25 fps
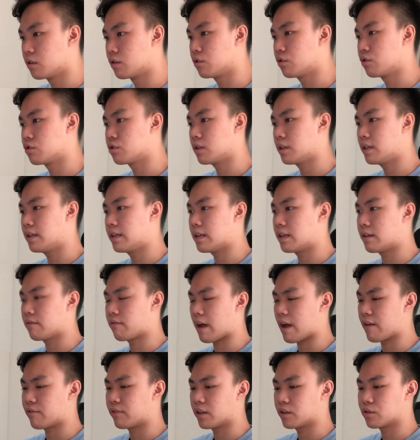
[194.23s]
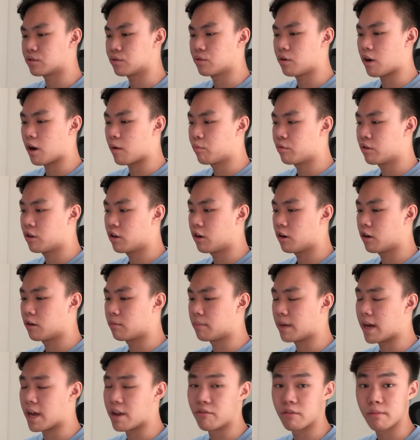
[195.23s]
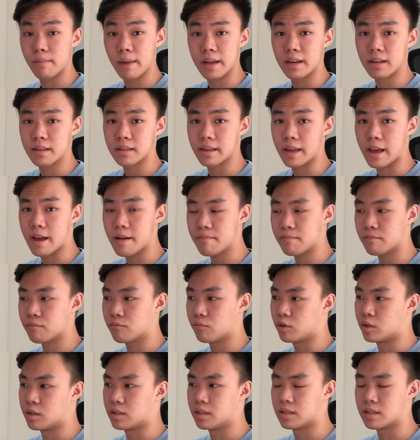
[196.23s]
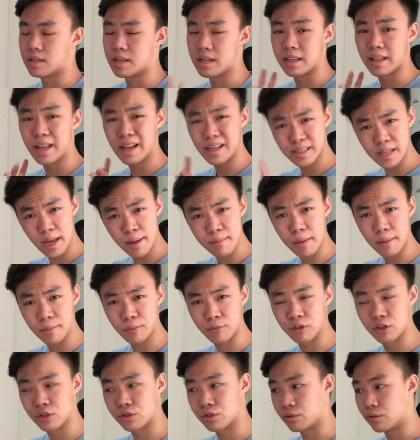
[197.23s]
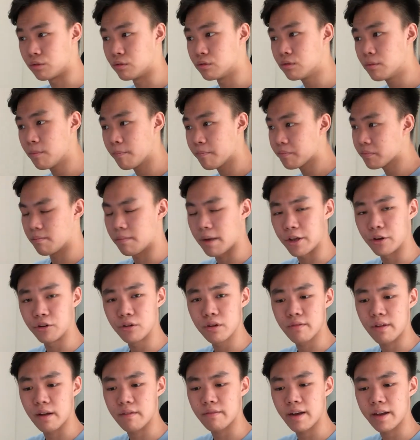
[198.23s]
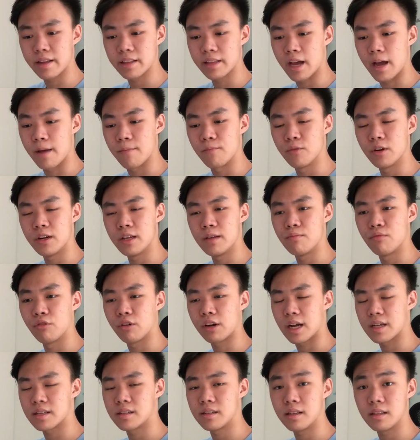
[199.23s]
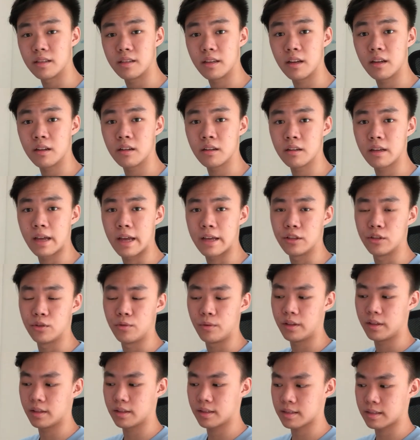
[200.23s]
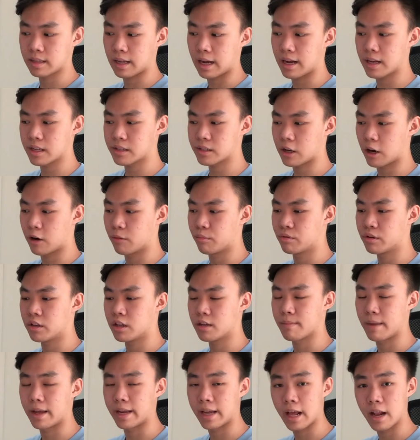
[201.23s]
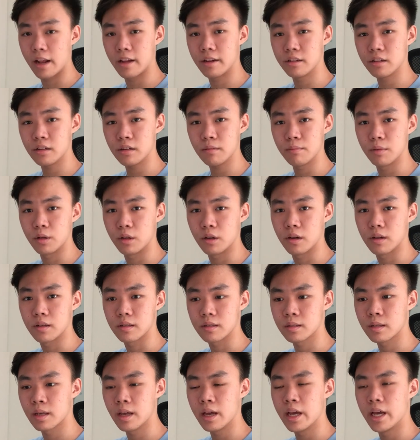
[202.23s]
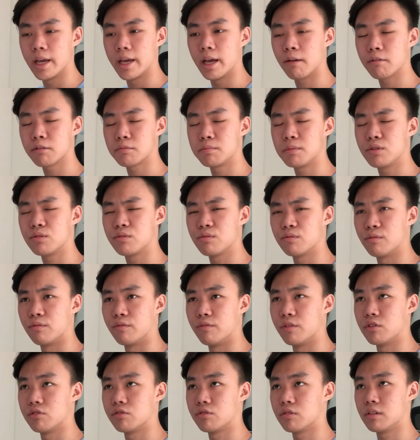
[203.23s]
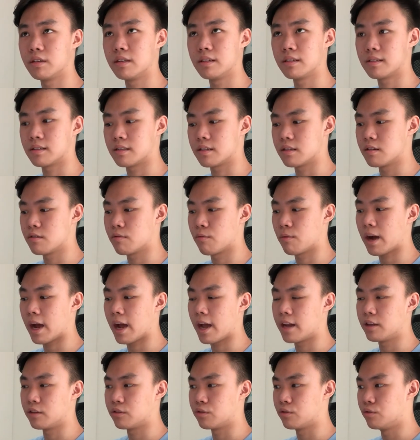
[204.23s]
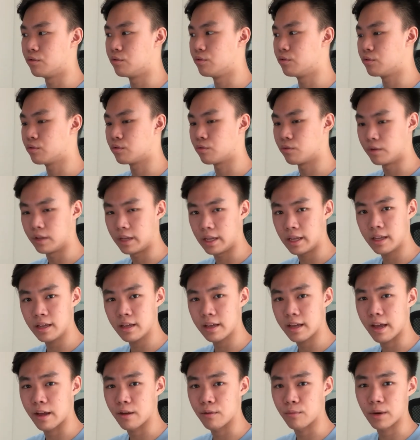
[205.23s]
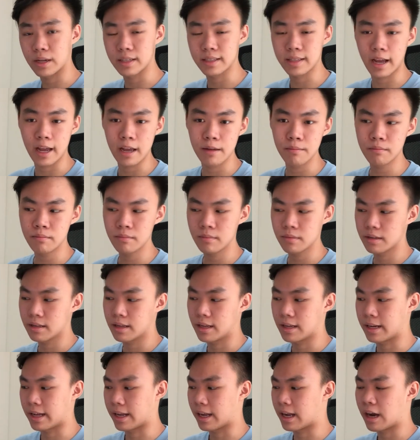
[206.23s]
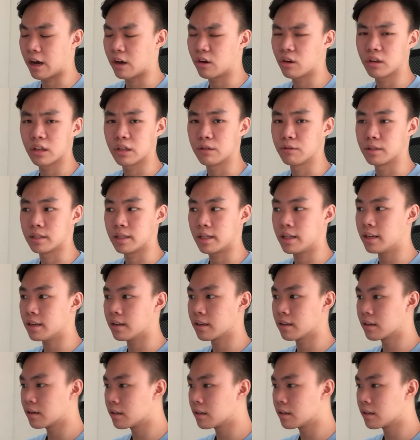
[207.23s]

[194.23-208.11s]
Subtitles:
usually if I have things to do, I'll put it on my reminders app, which is the next app that I'm going to show you. But if I find that I'm really procrastinating at doing this task, I'll put it in my calendar because it helps me to visually see what I need to do today at what time and like how long it will take.